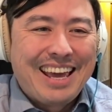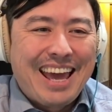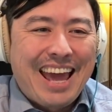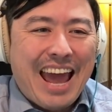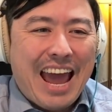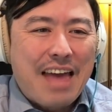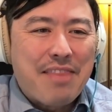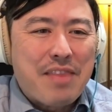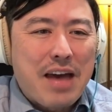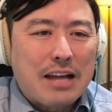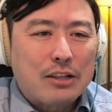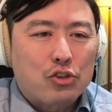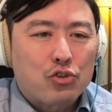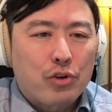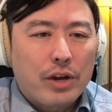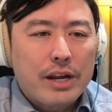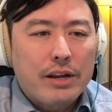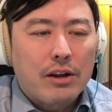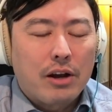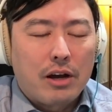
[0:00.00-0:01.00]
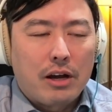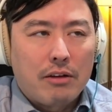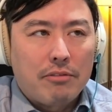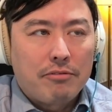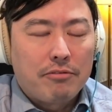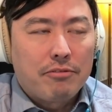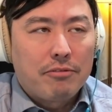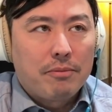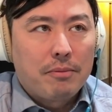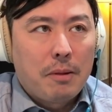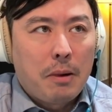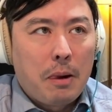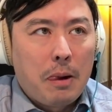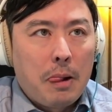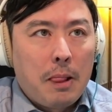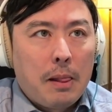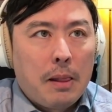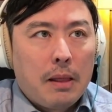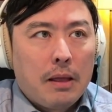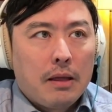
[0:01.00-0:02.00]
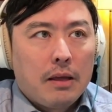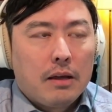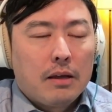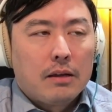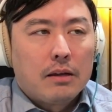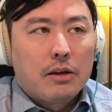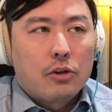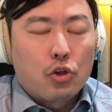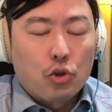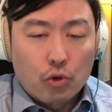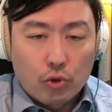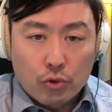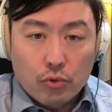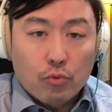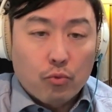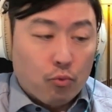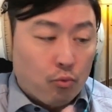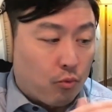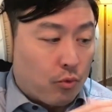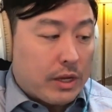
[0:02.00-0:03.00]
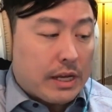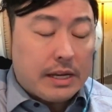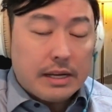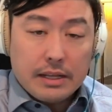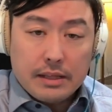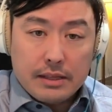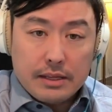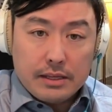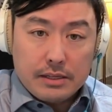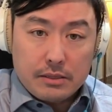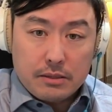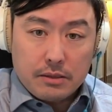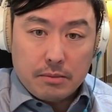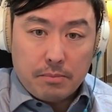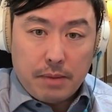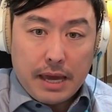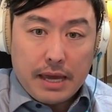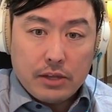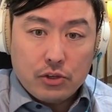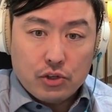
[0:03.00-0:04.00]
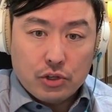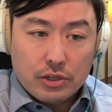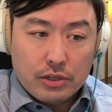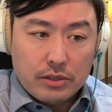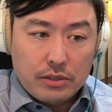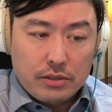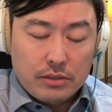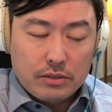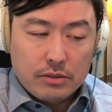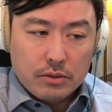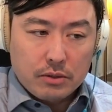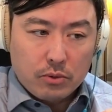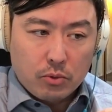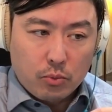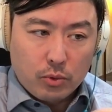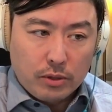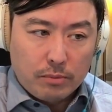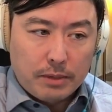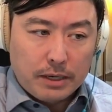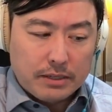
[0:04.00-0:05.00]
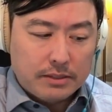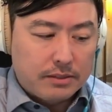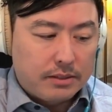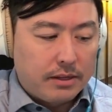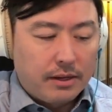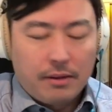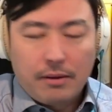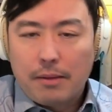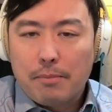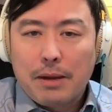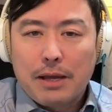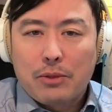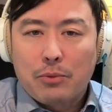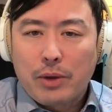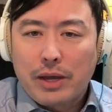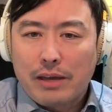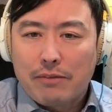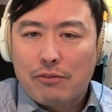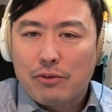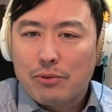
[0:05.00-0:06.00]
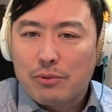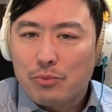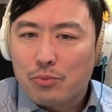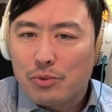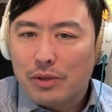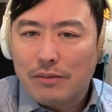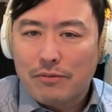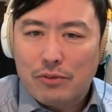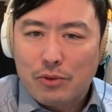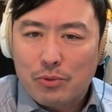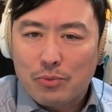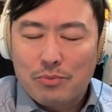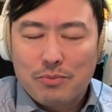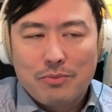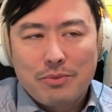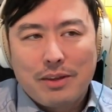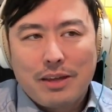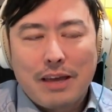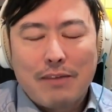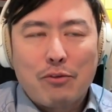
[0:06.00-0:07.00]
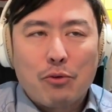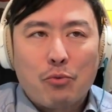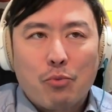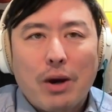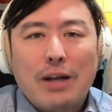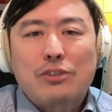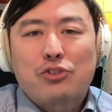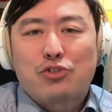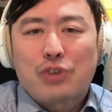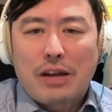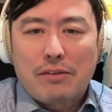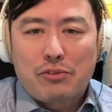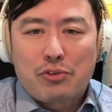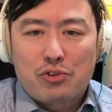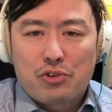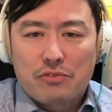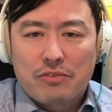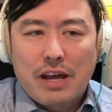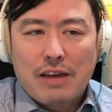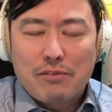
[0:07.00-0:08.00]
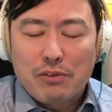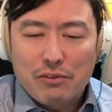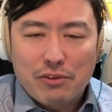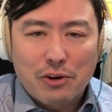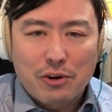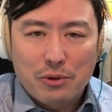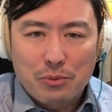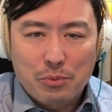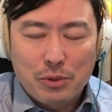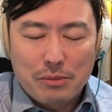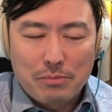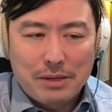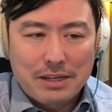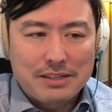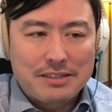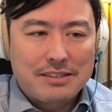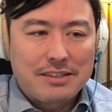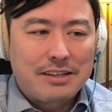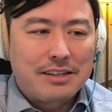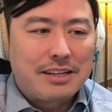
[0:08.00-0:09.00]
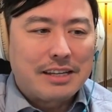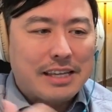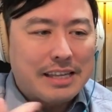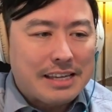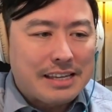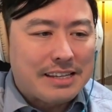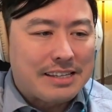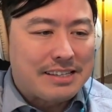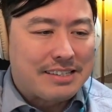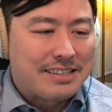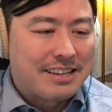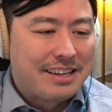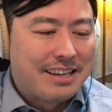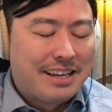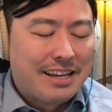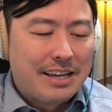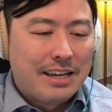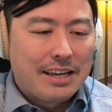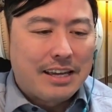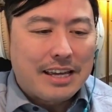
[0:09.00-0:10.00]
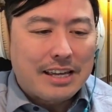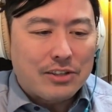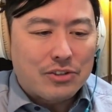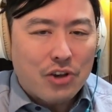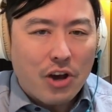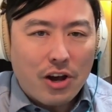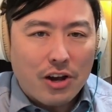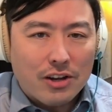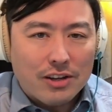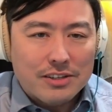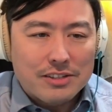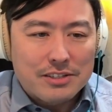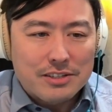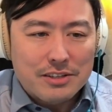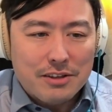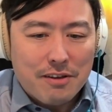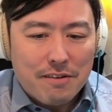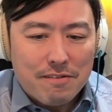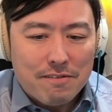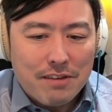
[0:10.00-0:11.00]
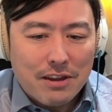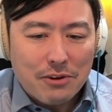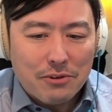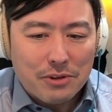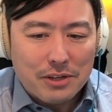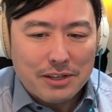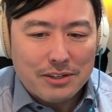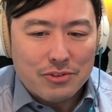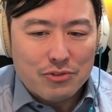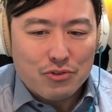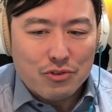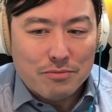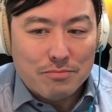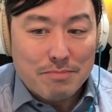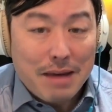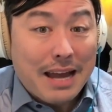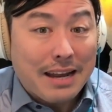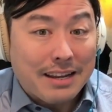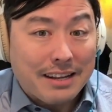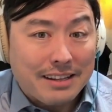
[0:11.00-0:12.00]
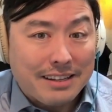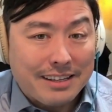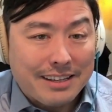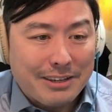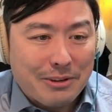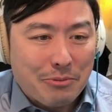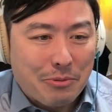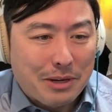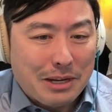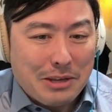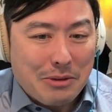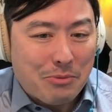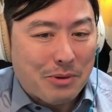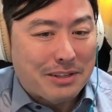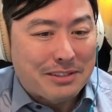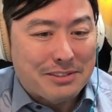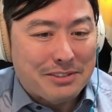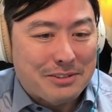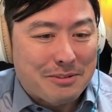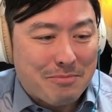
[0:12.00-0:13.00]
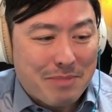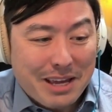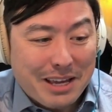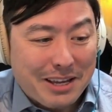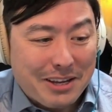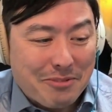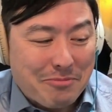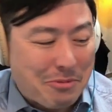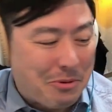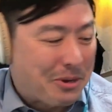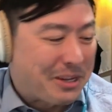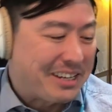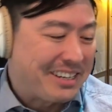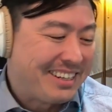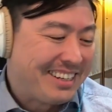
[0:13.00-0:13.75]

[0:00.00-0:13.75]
And that trade-off, you'll read in these pages, Will Buxton, and by the way, if you watch Drive to Survive, you've heard Will Buxton. He talks very dramatically when he wants to make a point.